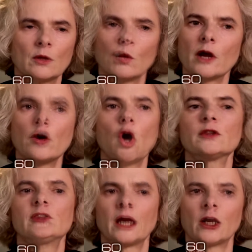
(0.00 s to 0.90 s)
We're
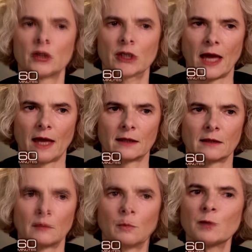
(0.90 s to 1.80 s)
not there yet,
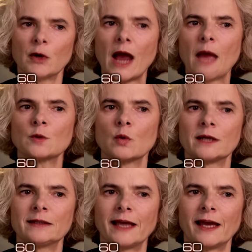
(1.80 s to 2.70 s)
but perhaps
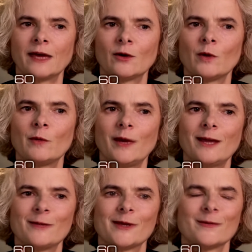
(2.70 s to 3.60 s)
one day we
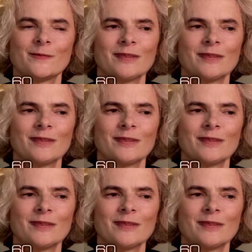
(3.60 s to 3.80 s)
may be.